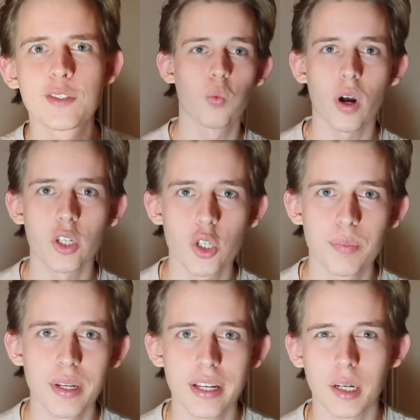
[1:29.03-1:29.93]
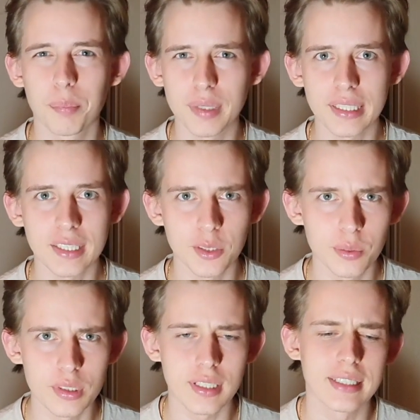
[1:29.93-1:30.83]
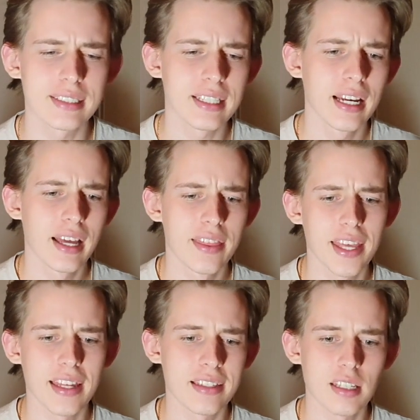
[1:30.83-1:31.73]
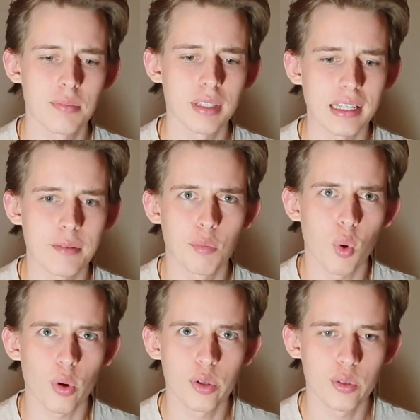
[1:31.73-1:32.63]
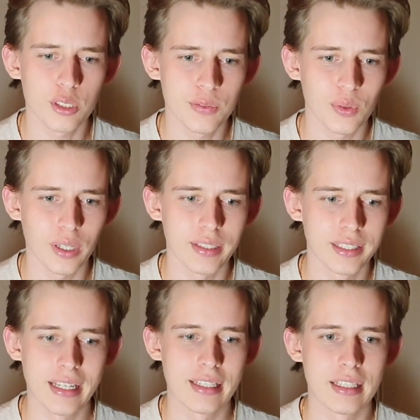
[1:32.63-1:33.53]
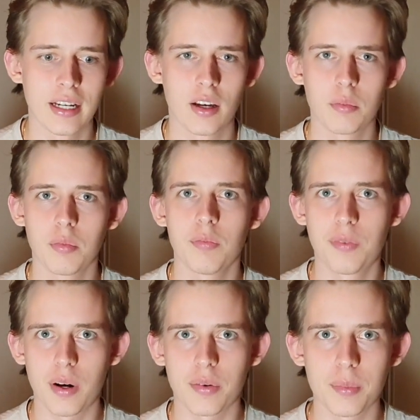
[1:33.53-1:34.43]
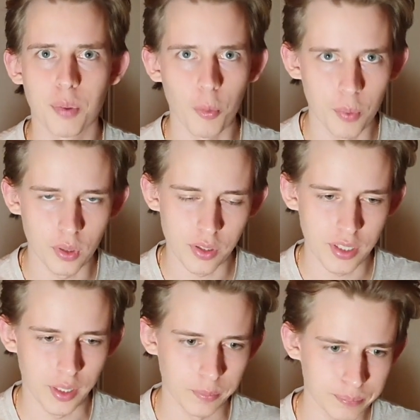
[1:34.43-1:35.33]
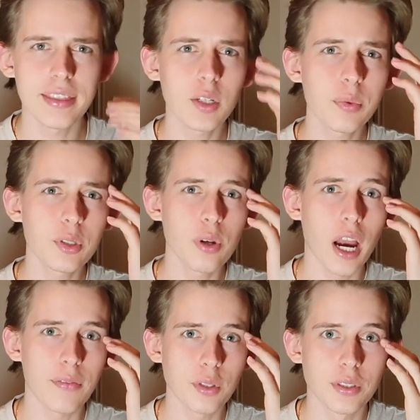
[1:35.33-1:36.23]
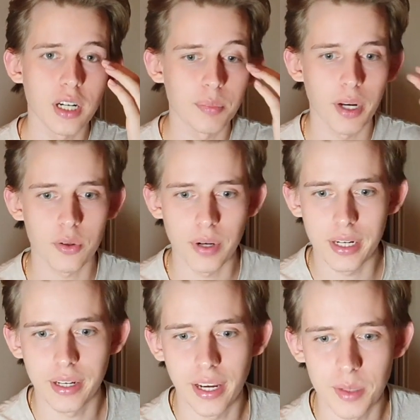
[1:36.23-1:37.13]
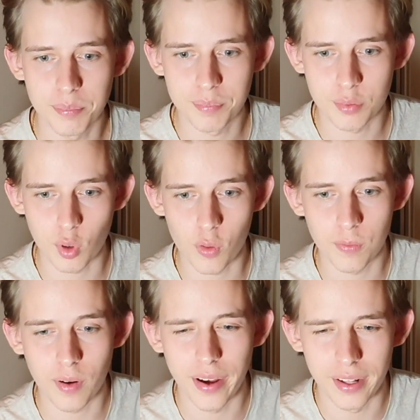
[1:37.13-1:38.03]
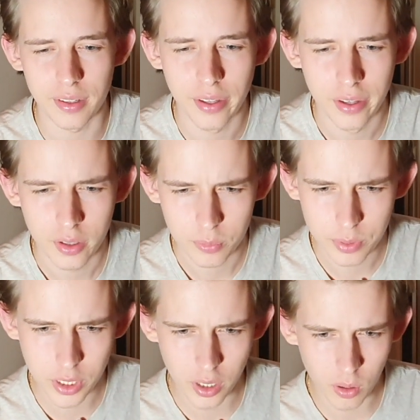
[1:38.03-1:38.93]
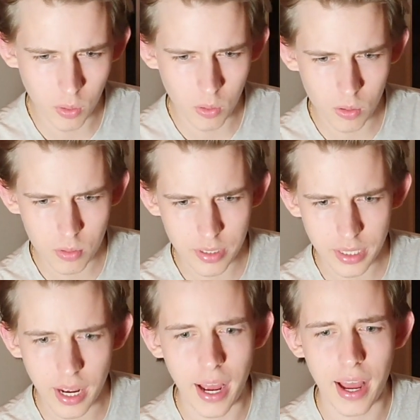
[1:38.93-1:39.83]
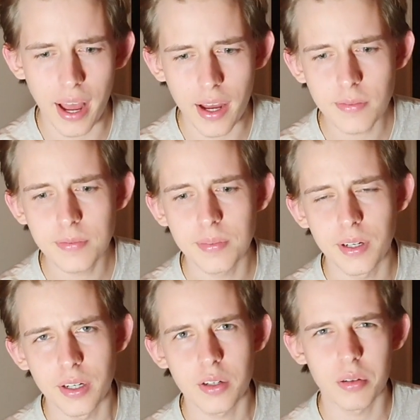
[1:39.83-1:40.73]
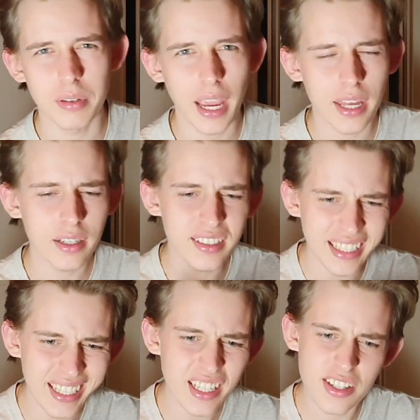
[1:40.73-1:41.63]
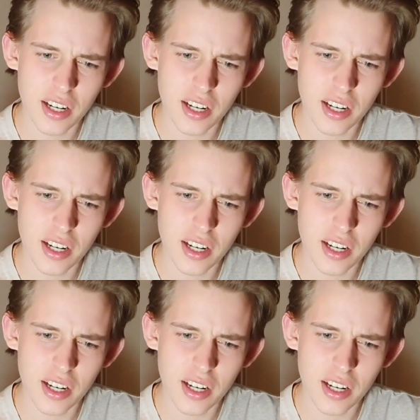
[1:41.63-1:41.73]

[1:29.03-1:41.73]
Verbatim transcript: One should be completely useless, then something more useful, and then very popular thing. I think we do have to start by creating a profile, which I already have created-ish.